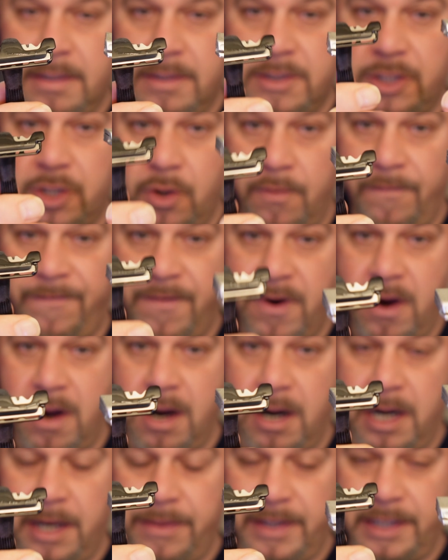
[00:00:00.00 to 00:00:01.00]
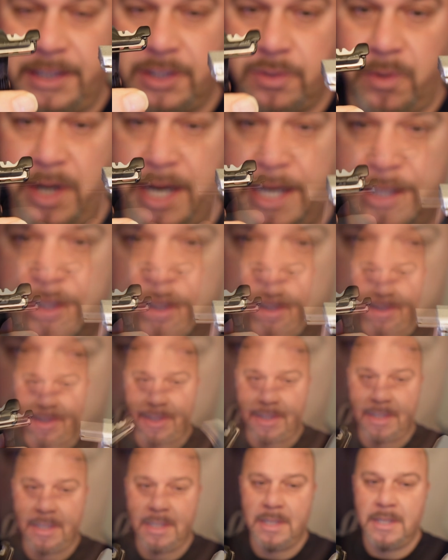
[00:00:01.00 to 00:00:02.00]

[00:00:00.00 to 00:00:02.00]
so far in these razors.